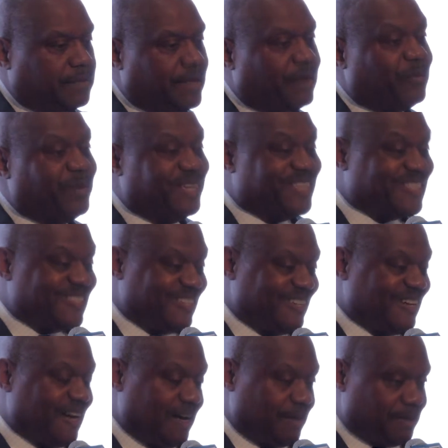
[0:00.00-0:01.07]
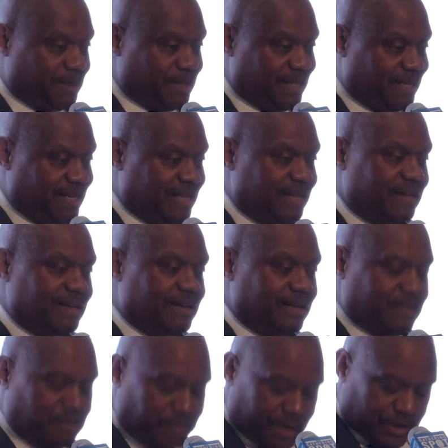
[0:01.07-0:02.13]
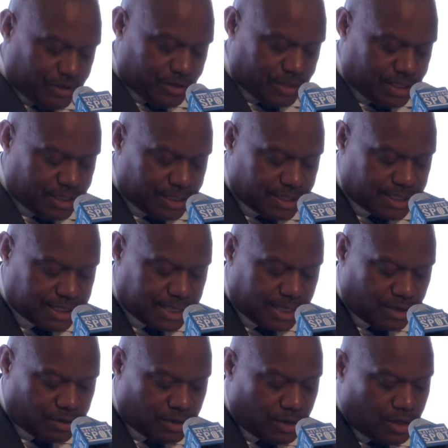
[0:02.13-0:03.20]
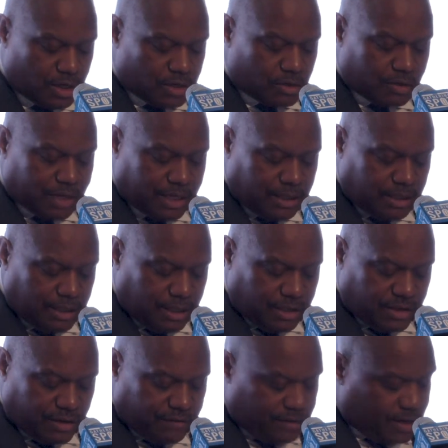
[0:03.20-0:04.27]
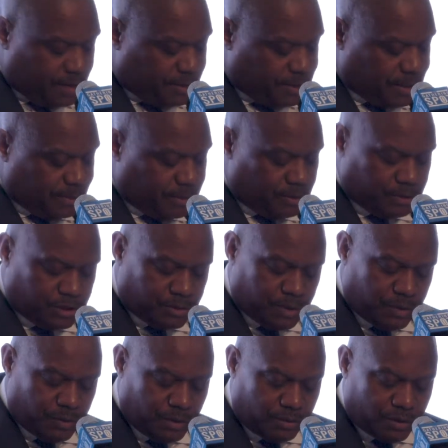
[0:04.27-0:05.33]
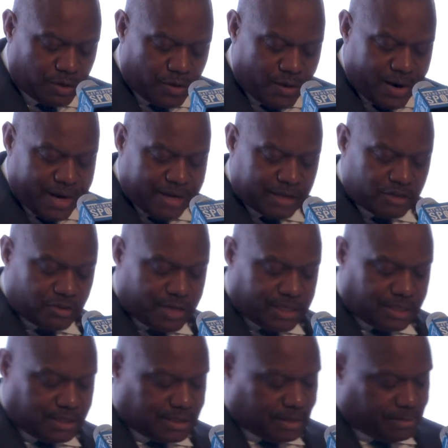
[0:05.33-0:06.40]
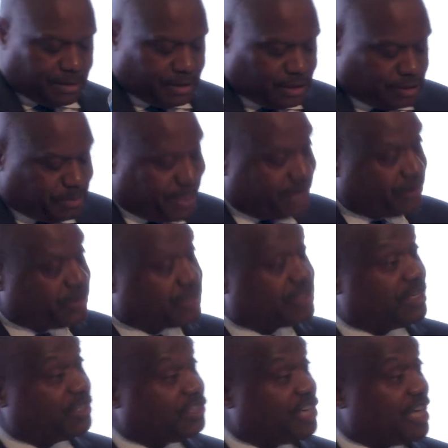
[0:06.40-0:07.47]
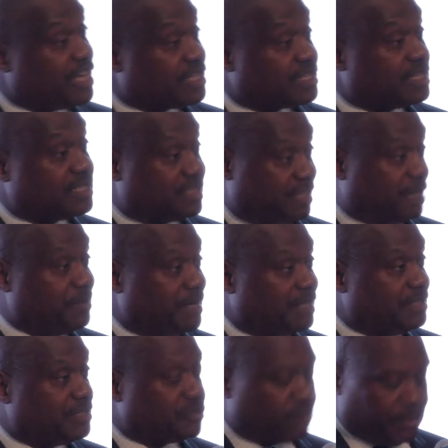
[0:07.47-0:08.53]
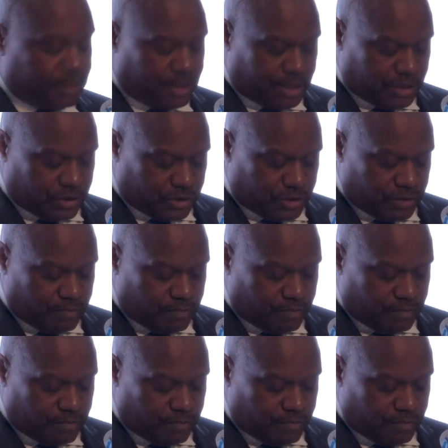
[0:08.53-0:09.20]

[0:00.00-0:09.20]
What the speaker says: we see commonly and especially in the South. So ending the HIV epidemic will require addressing some of these barriers, such as stigma and discrimination,